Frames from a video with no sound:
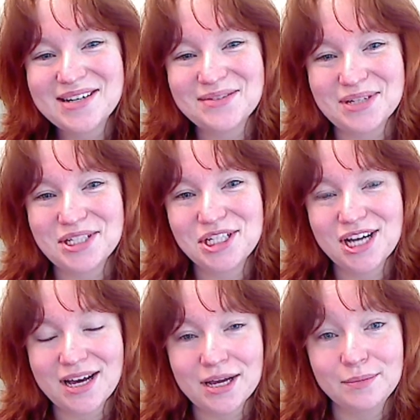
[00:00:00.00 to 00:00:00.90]
which
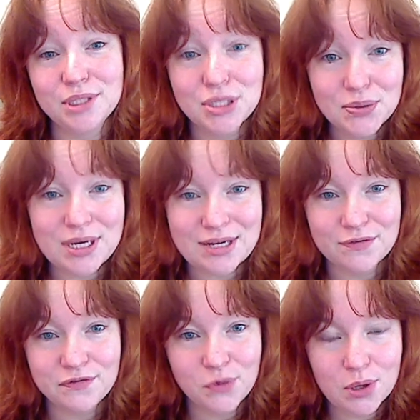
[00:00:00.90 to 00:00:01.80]
I'm doing
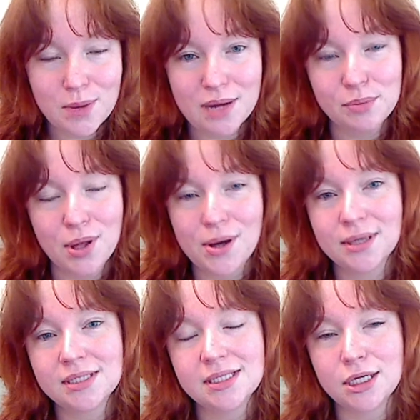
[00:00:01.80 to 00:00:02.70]
for my
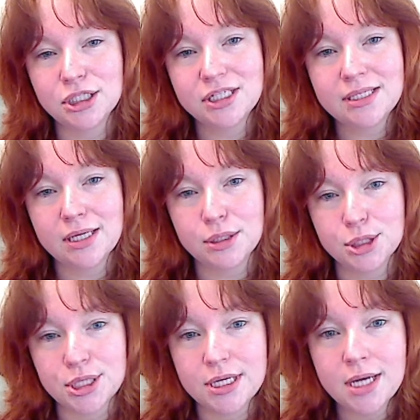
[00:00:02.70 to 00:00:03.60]
blog, Sasha's
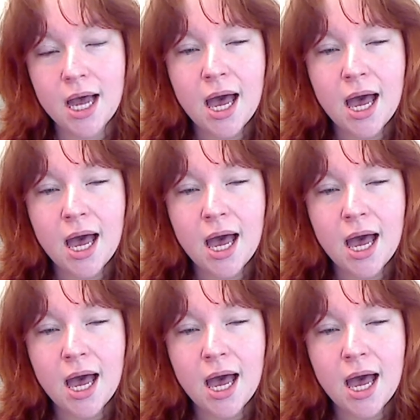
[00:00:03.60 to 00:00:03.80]
Sundry,